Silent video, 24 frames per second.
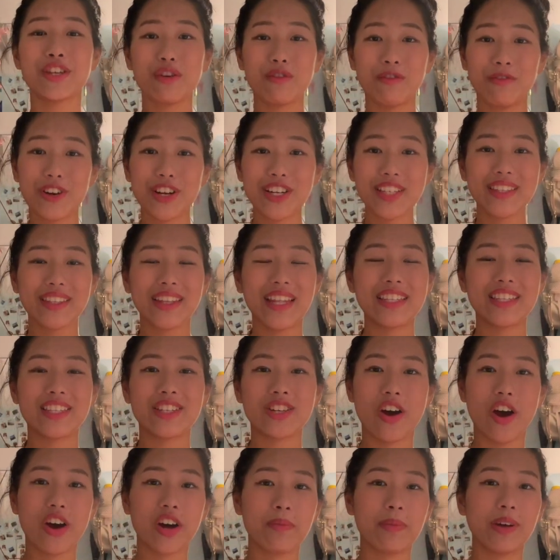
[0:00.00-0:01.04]
First, let's
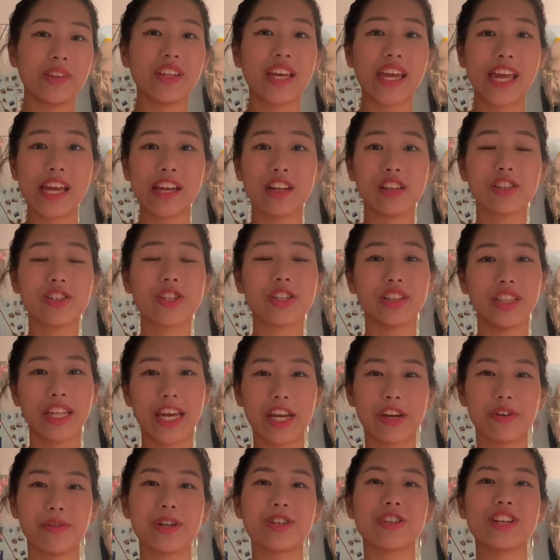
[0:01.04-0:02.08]
talk about the English
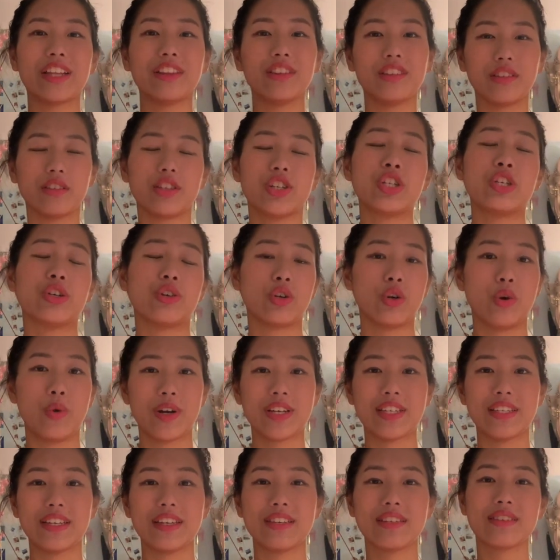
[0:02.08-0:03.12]
language and literature
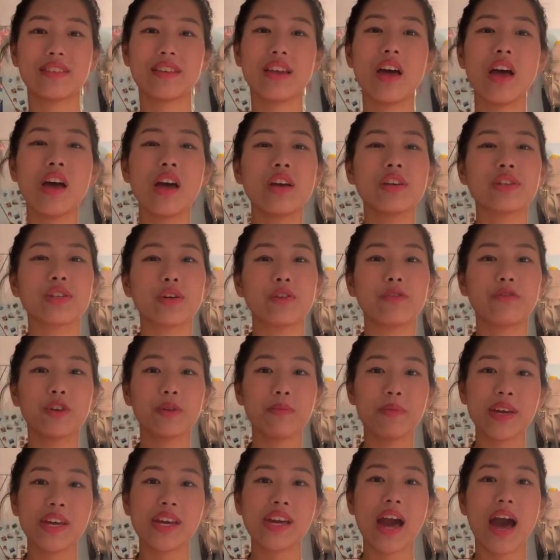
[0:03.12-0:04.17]
courses. So for
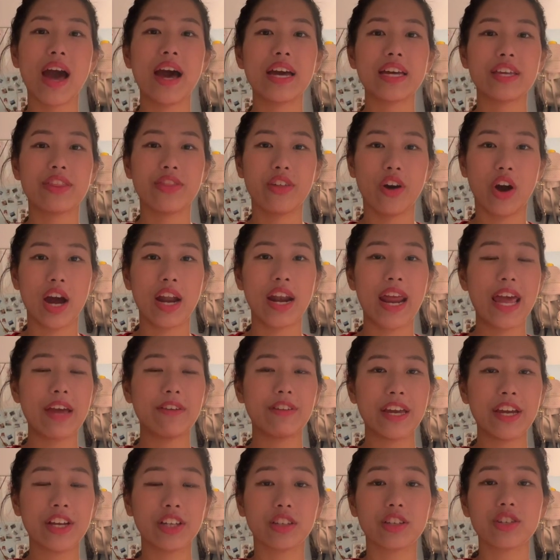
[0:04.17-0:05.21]
me, I thought
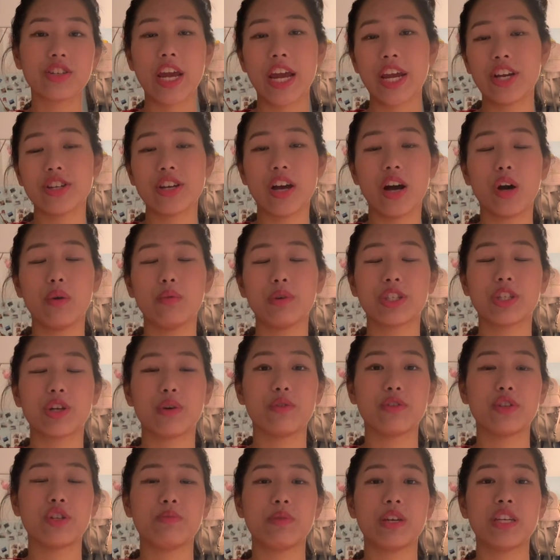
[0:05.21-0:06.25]
English HL was
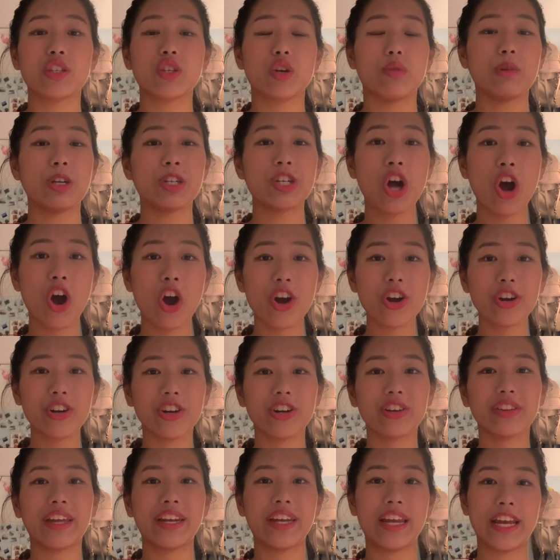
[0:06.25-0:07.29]
going to be so much
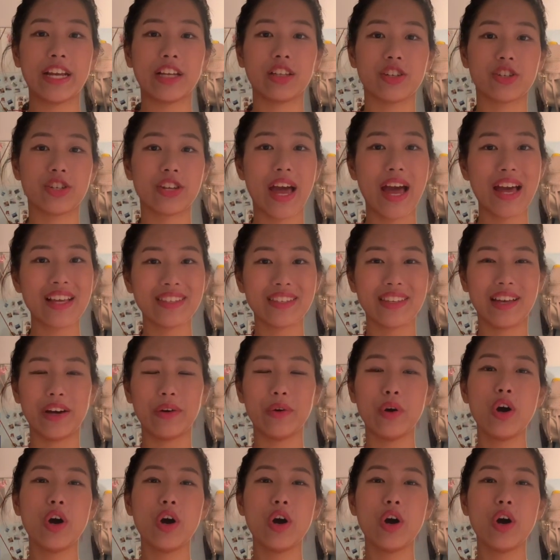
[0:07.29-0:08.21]
harder than English SL,